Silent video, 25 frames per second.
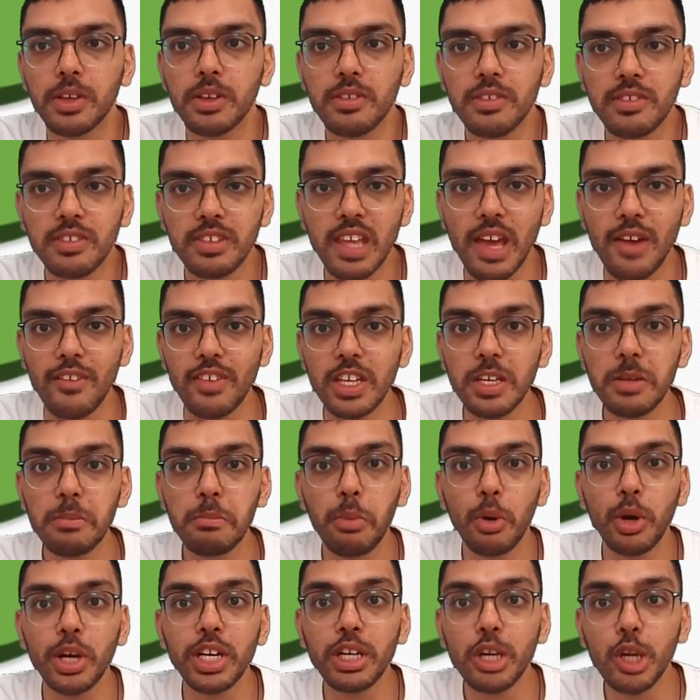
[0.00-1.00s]

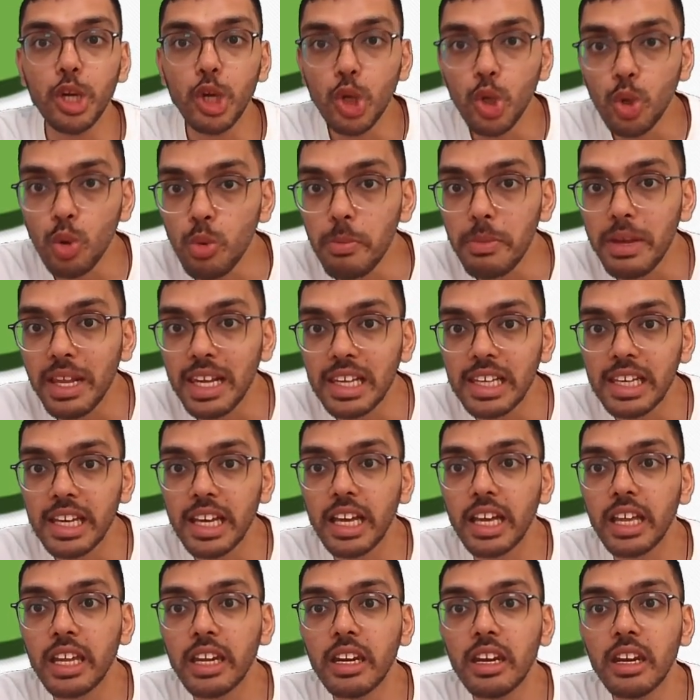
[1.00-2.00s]
17.2
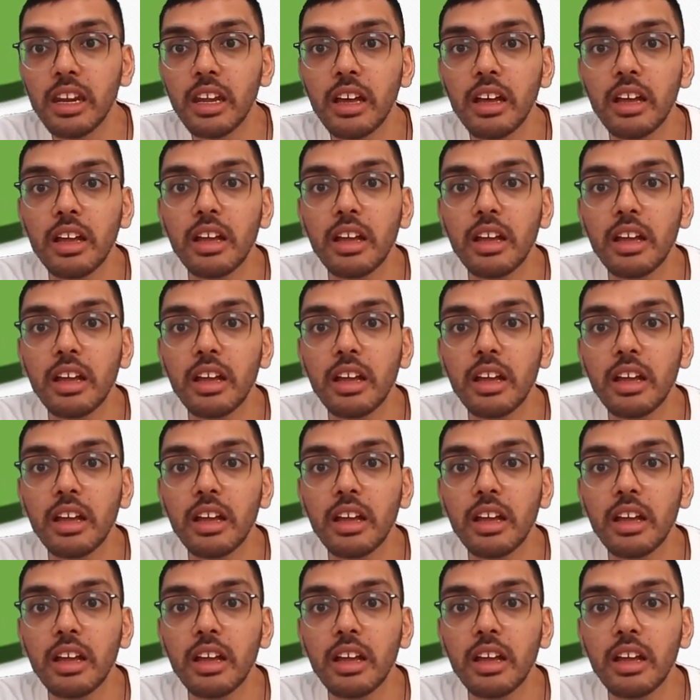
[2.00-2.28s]
billion